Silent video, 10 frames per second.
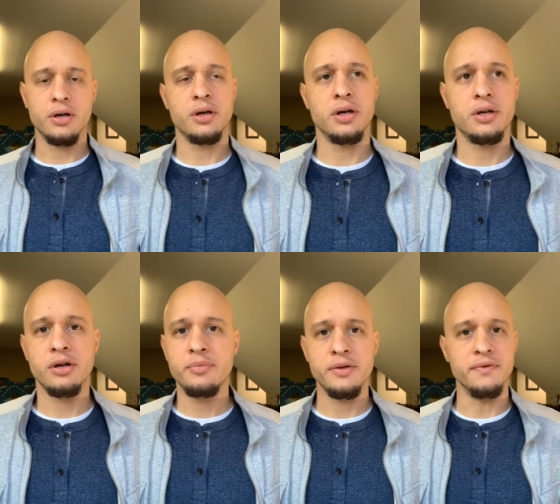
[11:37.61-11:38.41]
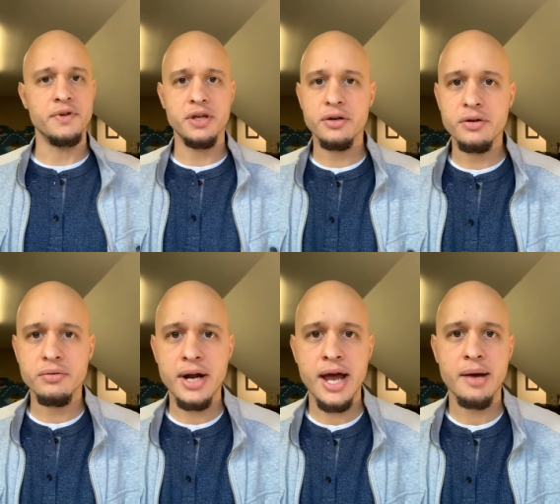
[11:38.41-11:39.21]
It could be vehicle
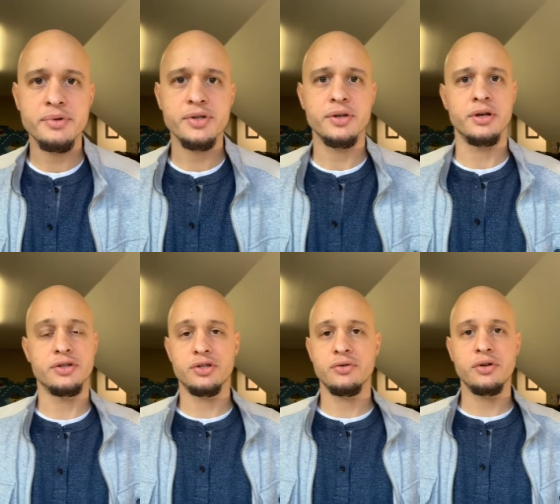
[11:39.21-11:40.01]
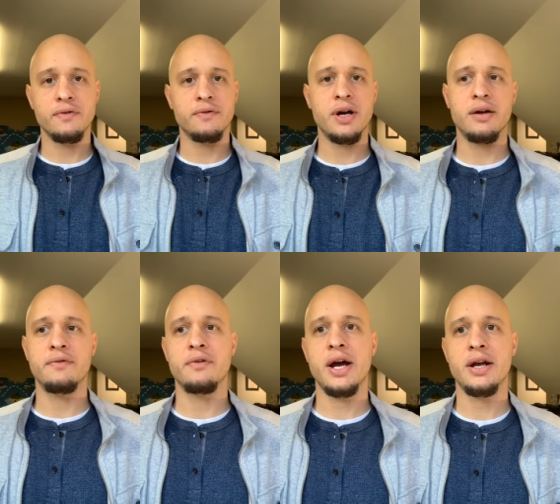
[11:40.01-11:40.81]
wraps. Show your
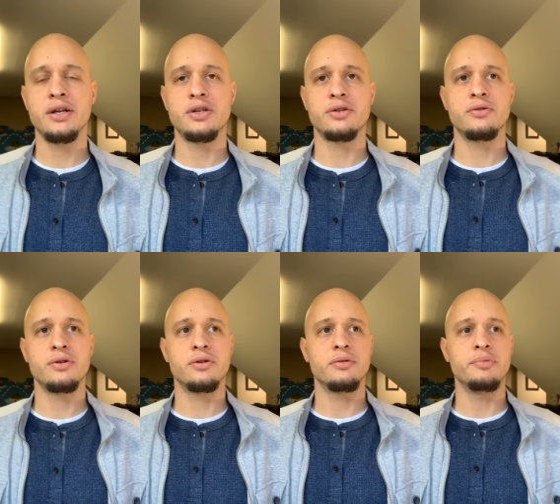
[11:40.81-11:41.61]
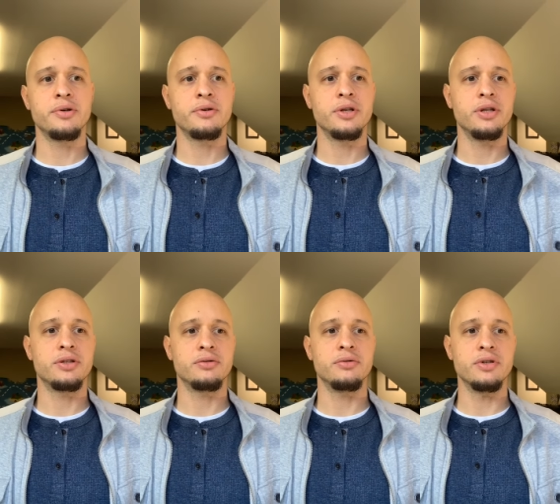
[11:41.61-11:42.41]
variety, show your ability
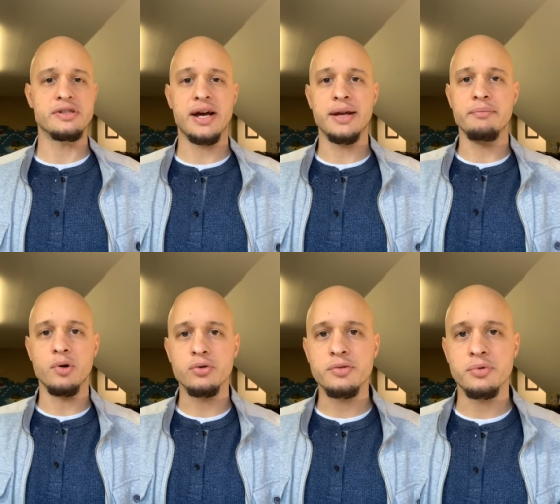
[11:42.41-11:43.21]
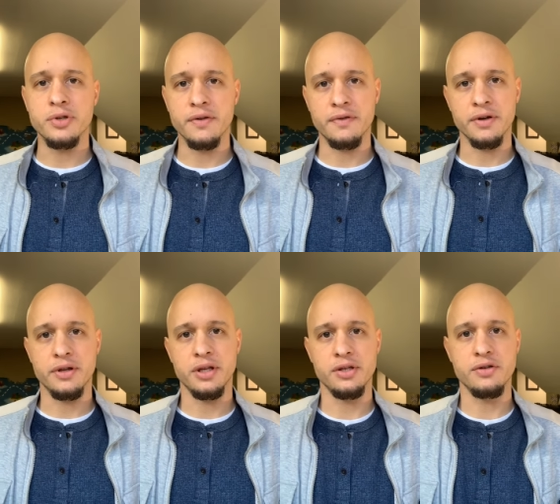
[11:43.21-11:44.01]
to design multiple different
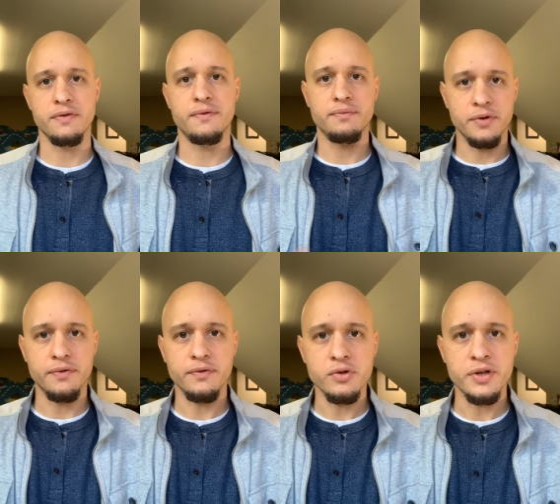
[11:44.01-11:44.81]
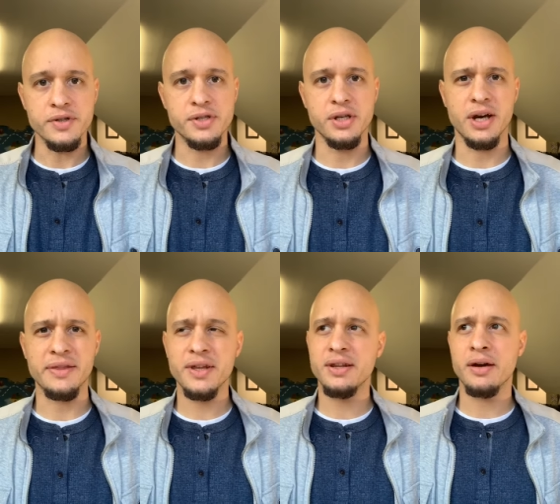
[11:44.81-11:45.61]
things, your fluency. I
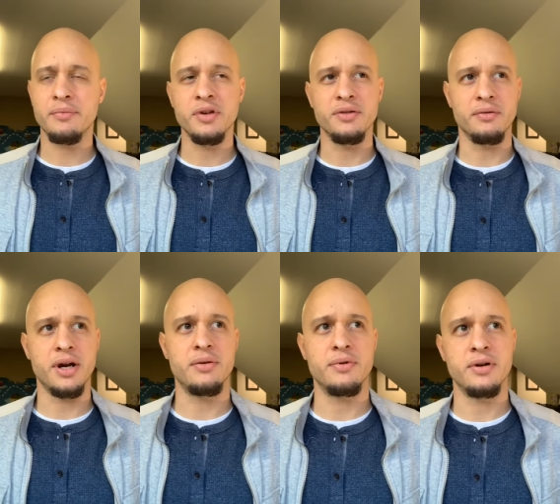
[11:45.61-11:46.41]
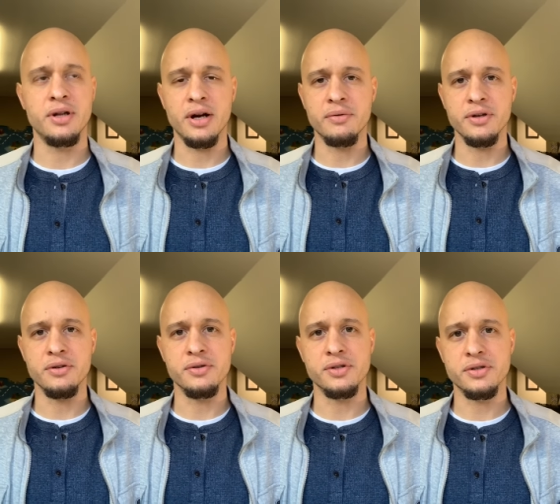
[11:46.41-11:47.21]
think that would be the right word that I would
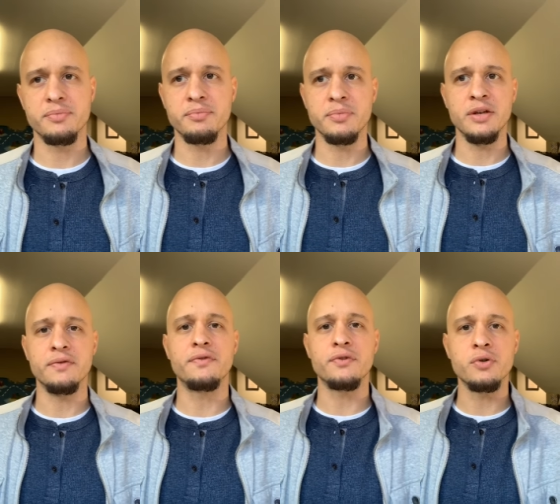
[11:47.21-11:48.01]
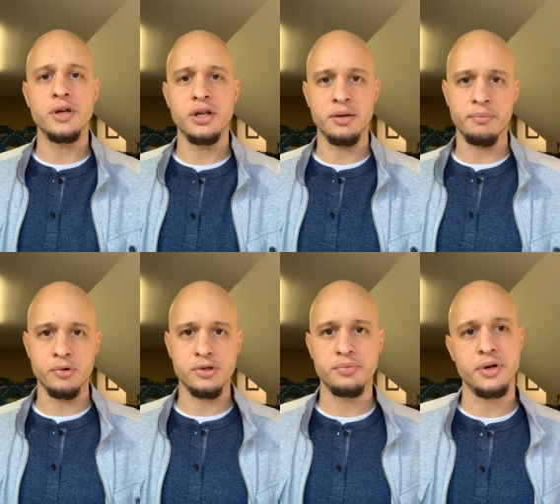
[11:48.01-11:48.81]
use, being fluent in
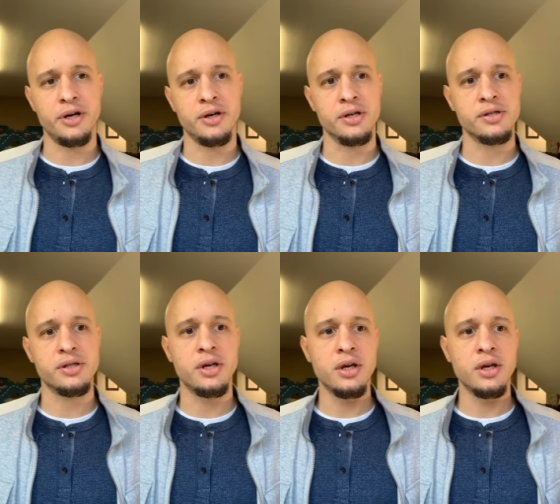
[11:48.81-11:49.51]
multiple areas.